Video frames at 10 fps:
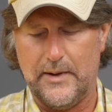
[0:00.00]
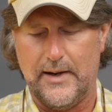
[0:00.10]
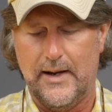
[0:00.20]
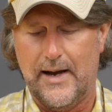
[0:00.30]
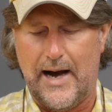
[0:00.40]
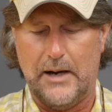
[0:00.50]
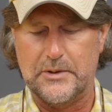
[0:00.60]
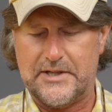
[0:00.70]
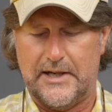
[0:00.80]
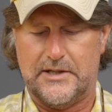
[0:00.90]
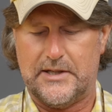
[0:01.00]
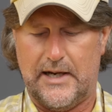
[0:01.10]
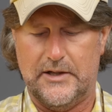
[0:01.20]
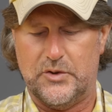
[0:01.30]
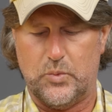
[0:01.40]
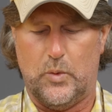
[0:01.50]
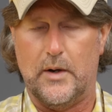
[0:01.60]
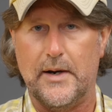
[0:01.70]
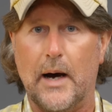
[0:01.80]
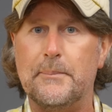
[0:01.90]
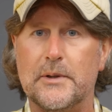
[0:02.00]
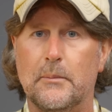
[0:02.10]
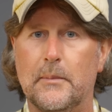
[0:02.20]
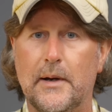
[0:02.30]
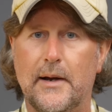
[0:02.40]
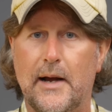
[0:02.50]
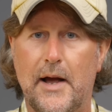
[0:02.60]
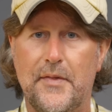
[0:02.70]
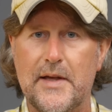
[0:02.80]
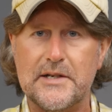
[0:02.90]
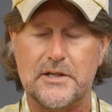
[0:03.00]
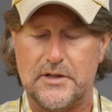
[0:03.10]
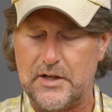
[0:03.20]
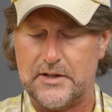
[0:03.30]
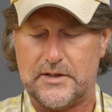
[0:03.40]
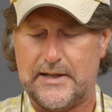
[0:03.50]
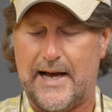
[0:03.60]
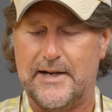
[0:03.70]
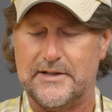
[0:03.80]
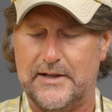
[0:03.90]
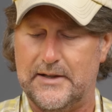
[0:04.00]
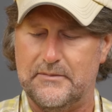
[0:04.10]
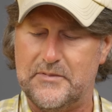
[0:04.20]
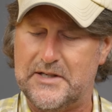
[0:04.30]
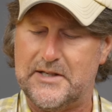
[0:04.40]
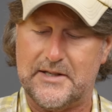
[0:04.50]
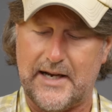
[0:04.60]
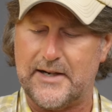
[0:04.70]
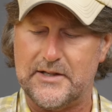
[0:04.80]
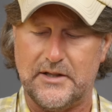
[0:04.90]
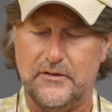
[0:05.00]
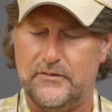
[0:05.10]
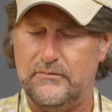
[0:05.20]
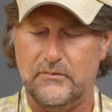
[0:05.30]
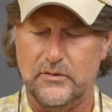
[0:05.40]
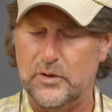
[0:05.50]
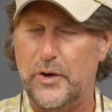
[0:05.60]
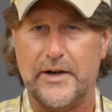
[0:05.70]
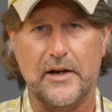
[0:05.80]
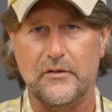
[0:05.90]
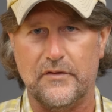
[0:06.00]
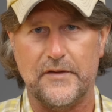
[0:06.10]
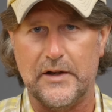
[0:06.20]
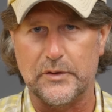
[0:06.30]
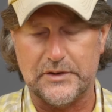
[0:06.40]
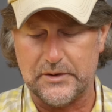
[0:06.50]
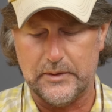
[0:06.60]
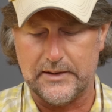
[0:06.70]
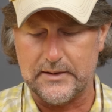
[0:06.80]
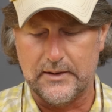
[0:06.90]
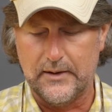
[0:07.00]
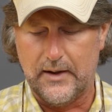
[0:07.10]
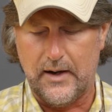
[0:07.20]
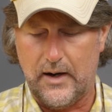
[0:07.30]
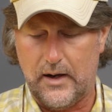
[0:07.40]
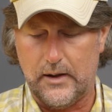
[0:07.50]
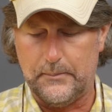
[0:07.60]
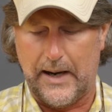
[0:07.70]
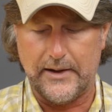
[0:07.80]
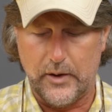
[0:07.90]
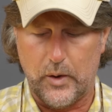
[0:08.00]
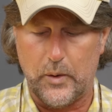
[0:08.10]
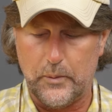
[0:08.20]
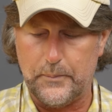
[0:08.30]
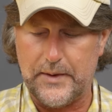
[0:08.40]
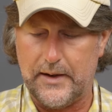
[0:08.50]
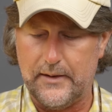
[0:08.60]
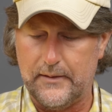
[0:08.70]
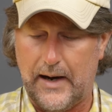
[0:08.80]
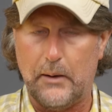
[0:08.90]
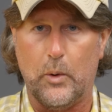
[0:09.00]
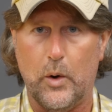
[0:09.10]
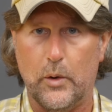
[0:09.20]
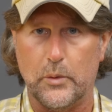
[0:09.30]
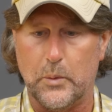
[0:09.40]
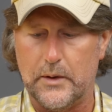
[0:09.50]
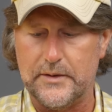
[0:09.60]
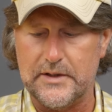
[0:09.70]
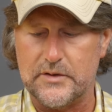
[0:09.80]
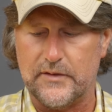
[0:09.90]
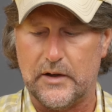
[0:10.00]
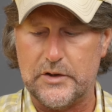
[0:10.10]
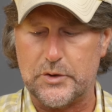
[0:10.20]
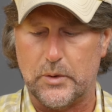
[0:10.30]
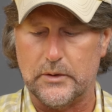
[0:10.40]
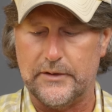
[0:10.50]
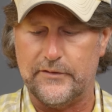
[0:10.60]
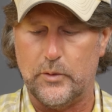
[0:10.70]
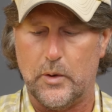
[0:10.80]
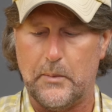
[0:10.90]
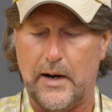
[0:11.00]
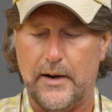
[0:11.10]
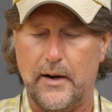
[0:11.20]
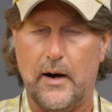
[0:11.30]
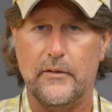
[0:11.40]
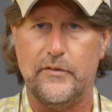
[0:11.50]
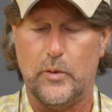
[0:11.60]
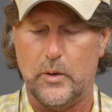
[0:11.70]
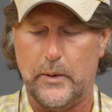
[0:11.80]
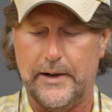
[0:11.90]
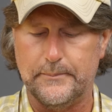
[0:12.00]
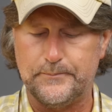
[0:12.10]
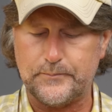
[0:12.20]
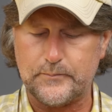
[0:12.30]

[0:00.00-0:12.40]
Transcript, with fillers: but I would say Sage one-upped them, and this just has a sexy look and feel to it. I know that I will own one of these very shortly for my 4-weight,